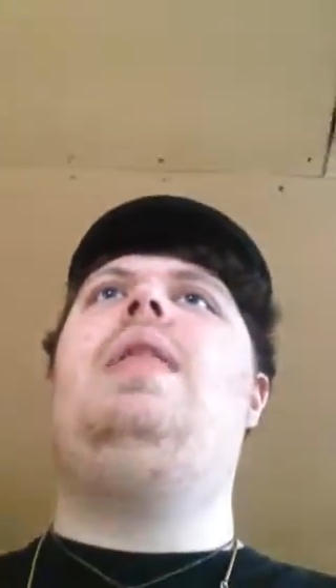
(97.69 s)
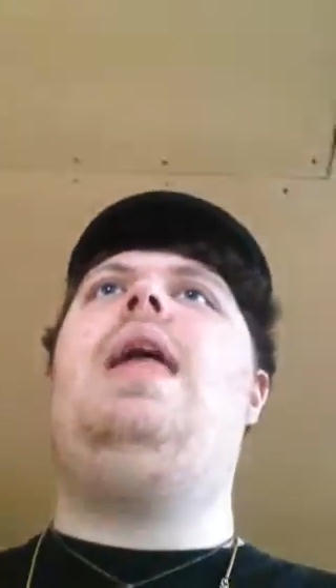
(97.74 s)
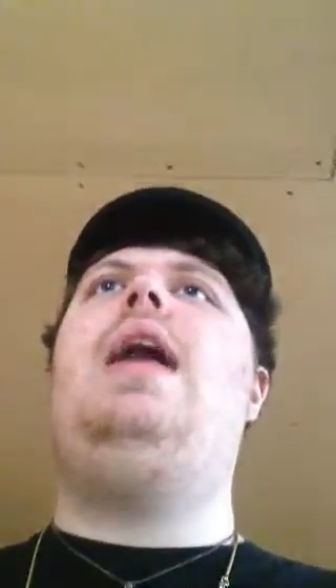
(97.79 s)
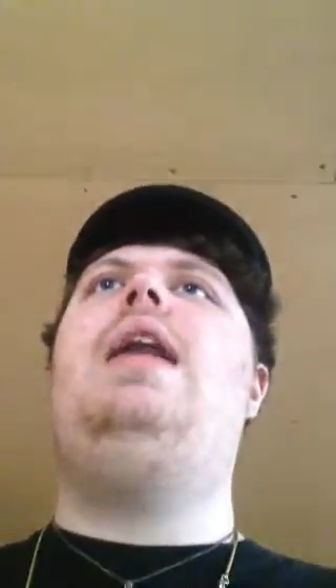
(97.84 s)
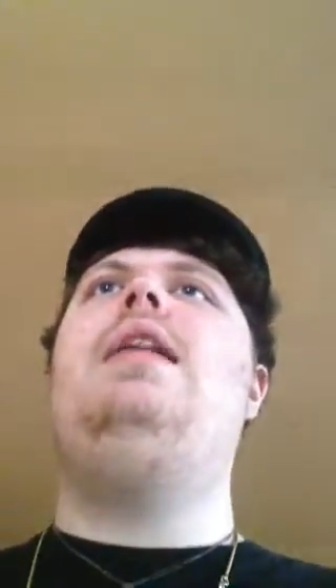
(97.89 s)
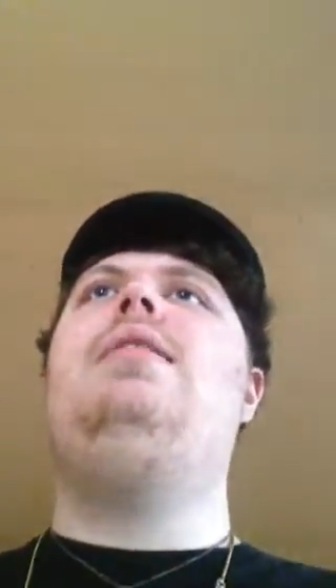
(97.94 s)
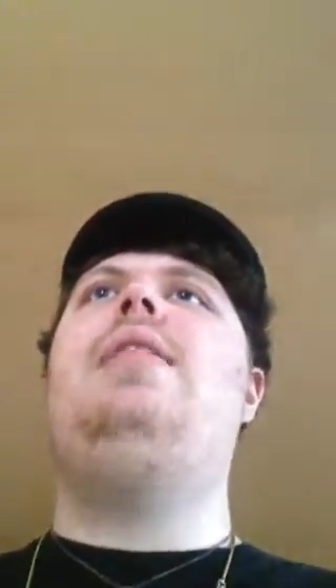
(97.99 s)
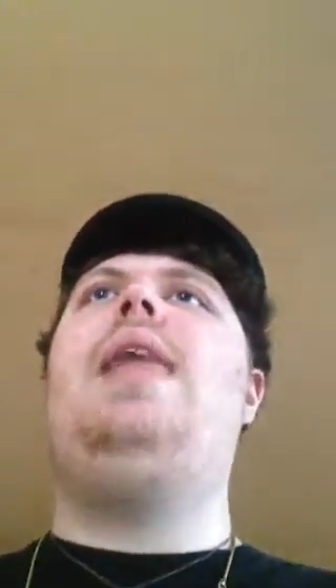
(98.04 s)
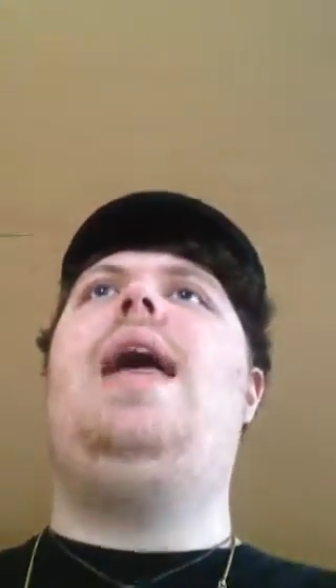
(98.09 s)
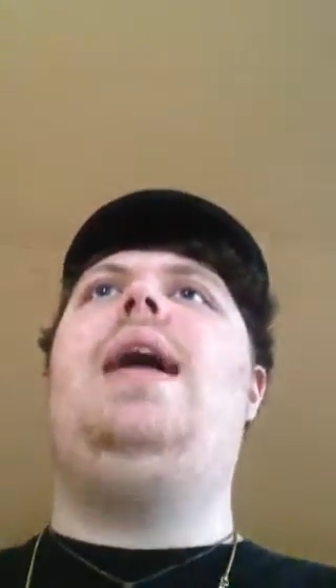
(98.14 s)

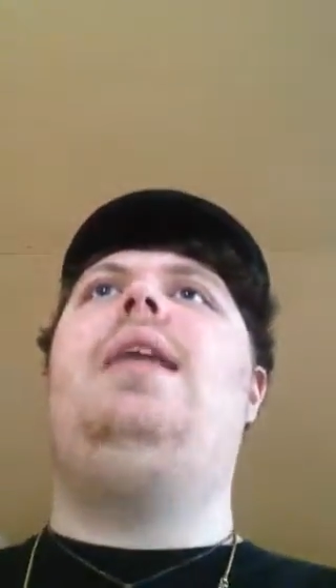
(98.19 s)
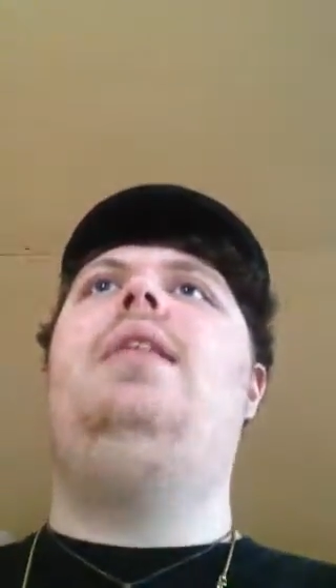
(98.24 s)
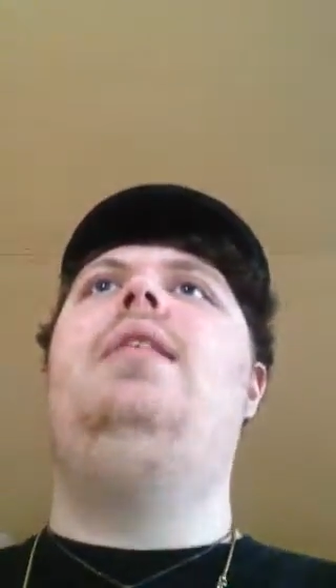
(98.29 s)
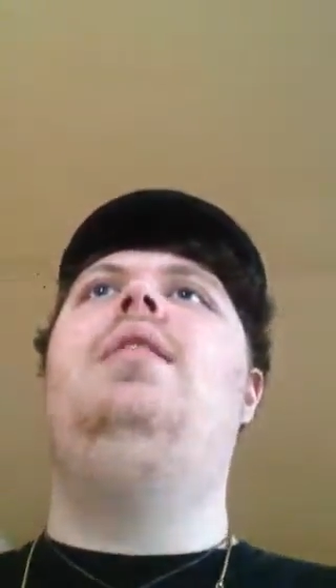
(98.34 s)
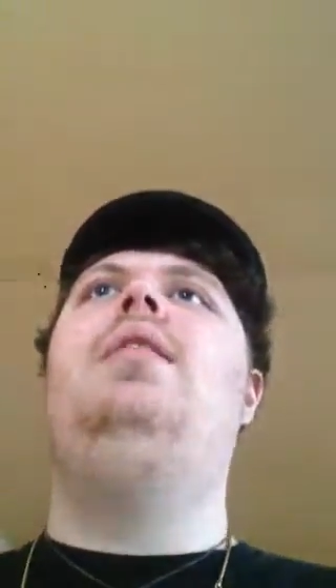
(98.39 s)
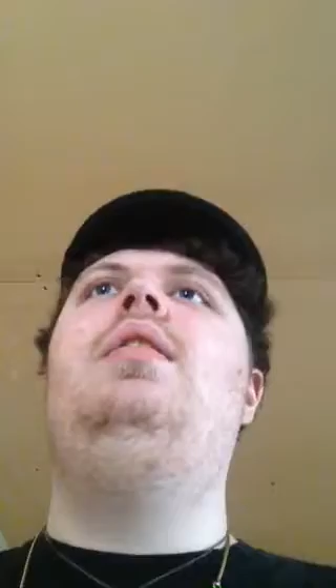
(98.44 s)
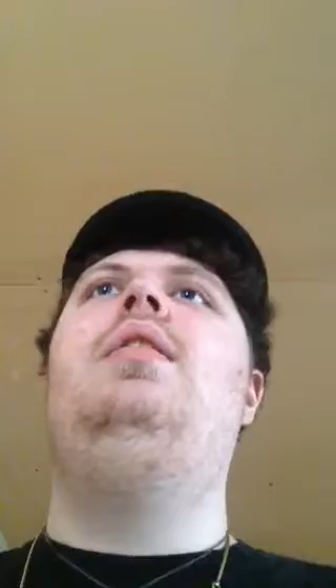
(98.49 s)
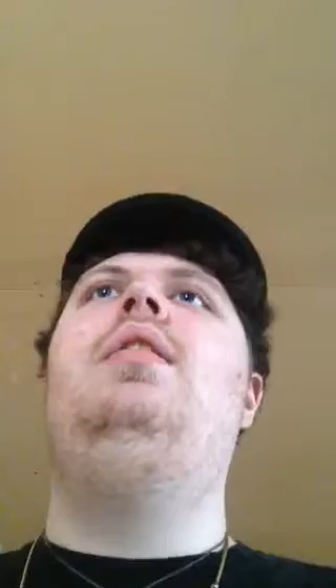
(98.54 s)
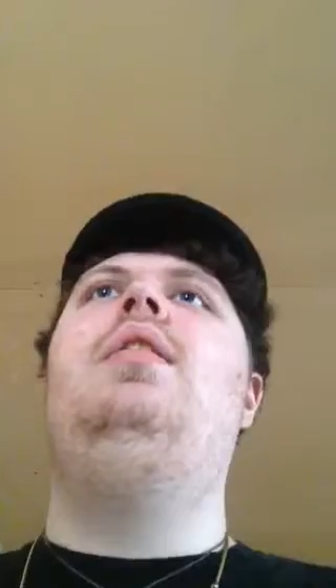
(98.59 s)
that is that.